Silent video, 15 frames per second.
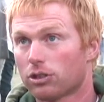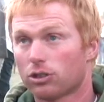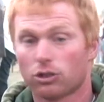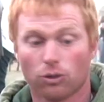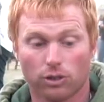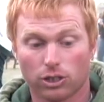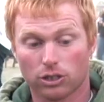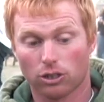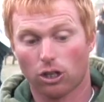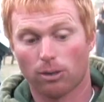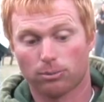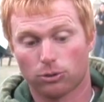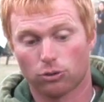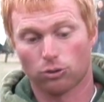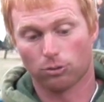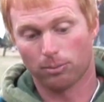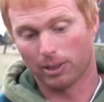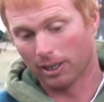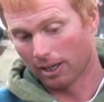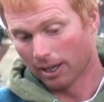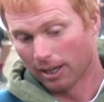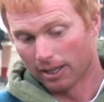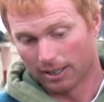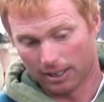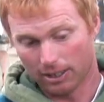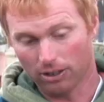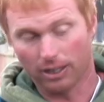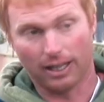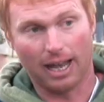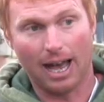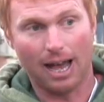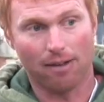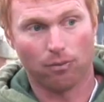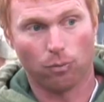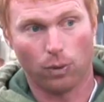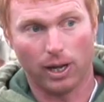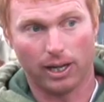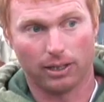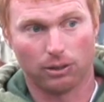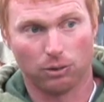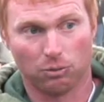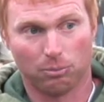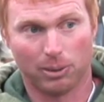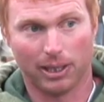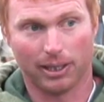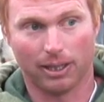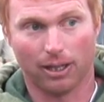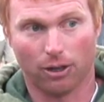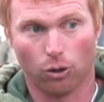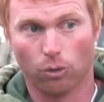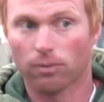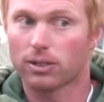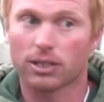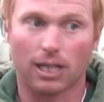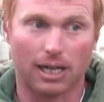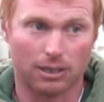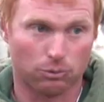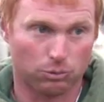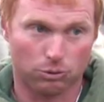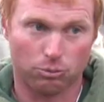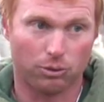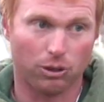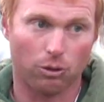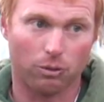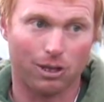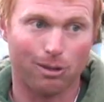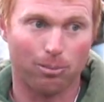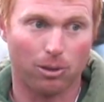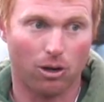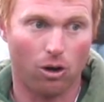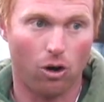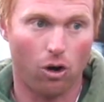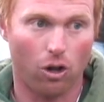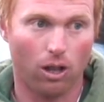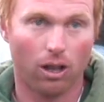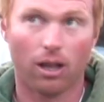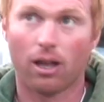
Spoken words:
So this lobster will be nearly halfway to being an oversized, which we don't keep at all.